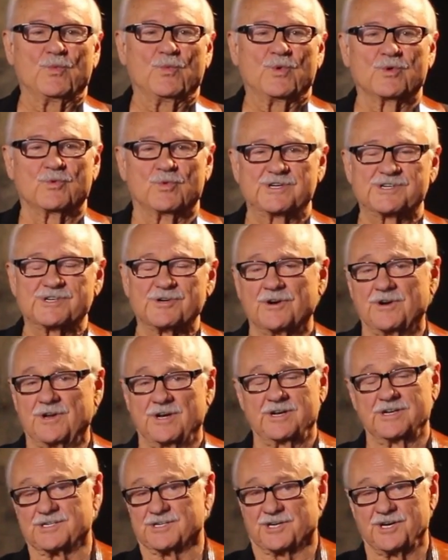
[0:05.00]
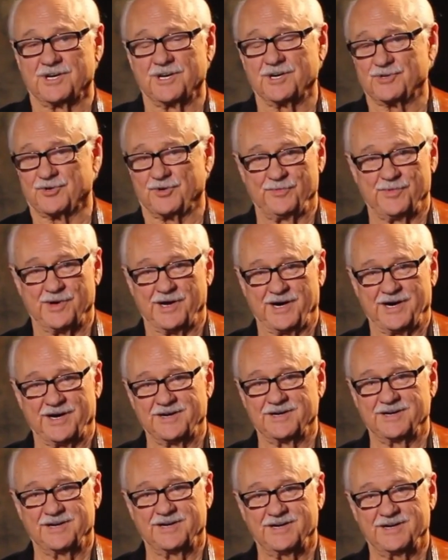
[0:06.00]
Well, we started as a country
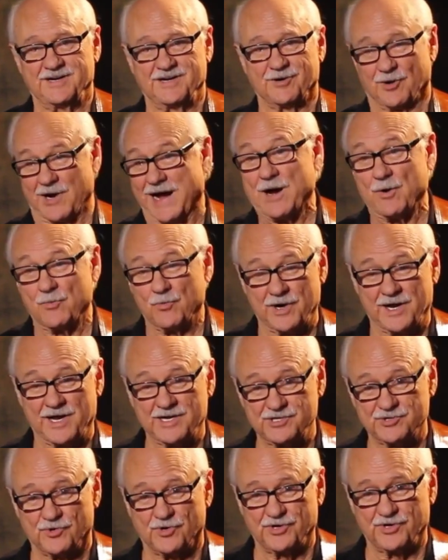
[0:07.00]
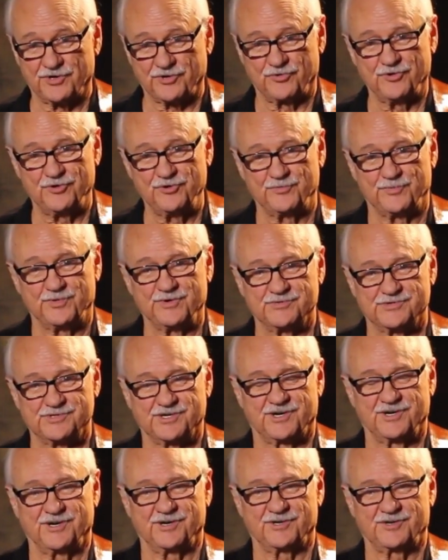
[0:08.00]
band, when I joined the group, it was a
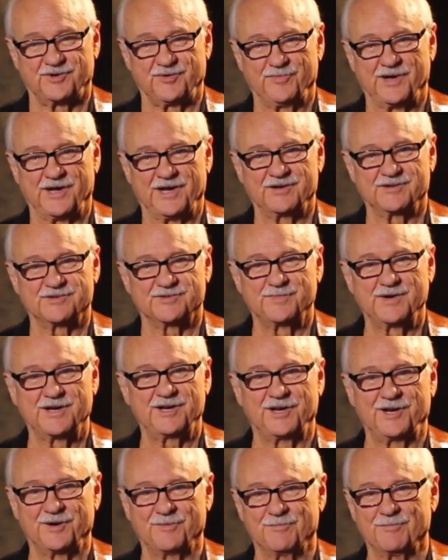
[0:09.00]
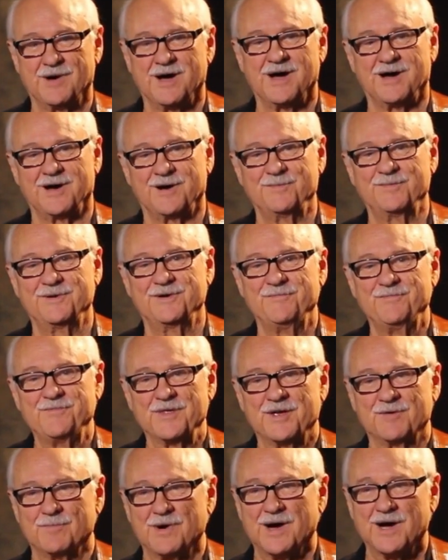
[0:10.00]
country band. It's Buddy and Bob
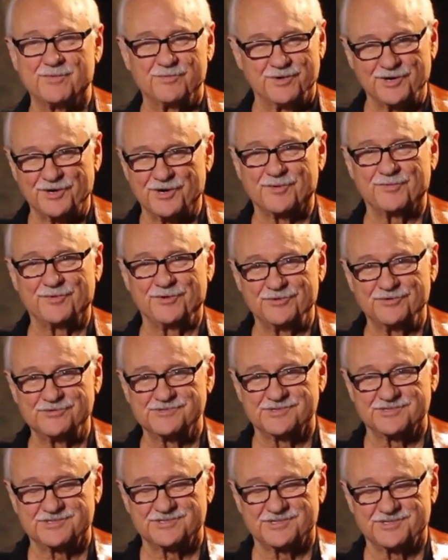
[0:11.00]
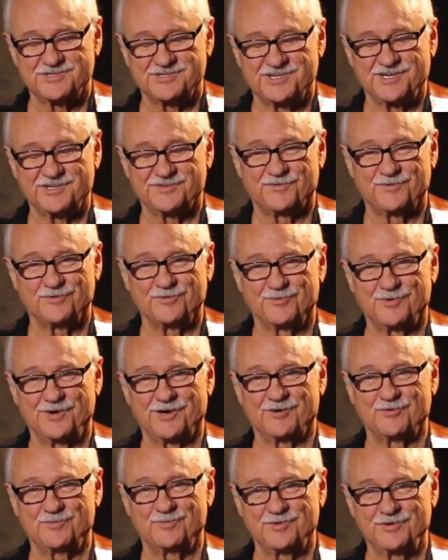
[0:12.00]
Montgomery, who's a successful
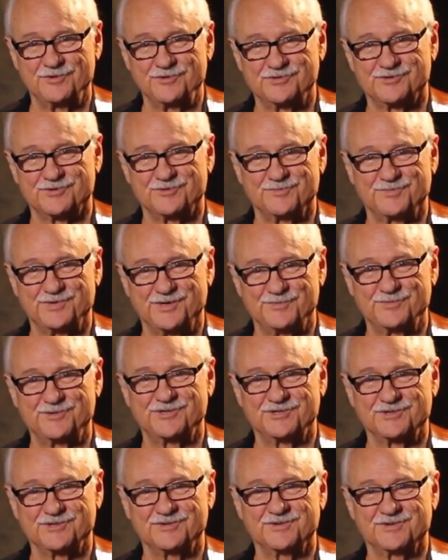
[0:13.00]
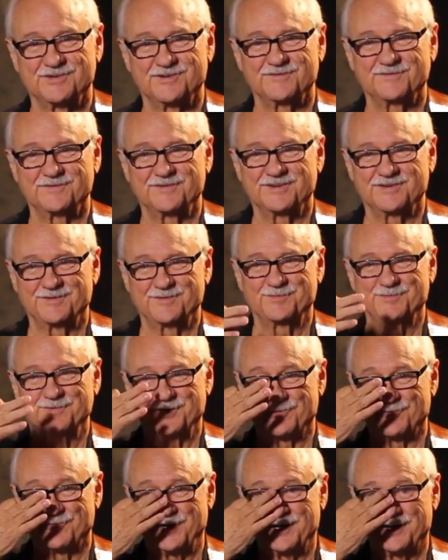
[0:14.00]
record producer and publisher
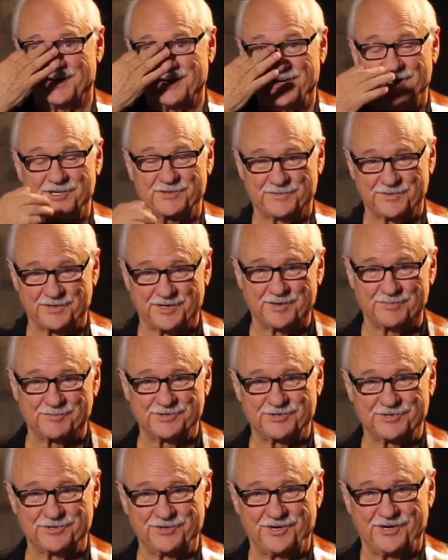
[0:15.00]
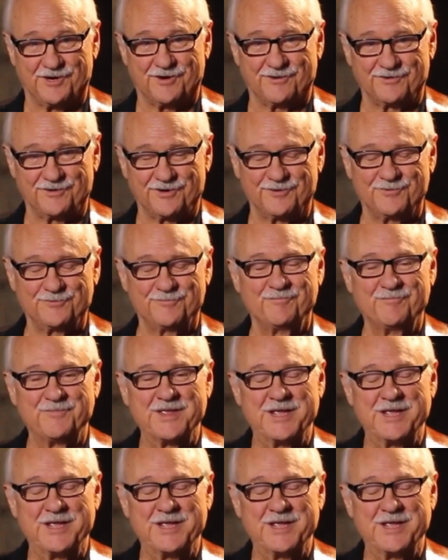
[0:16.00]
around Nashville, that I'm sure you all know.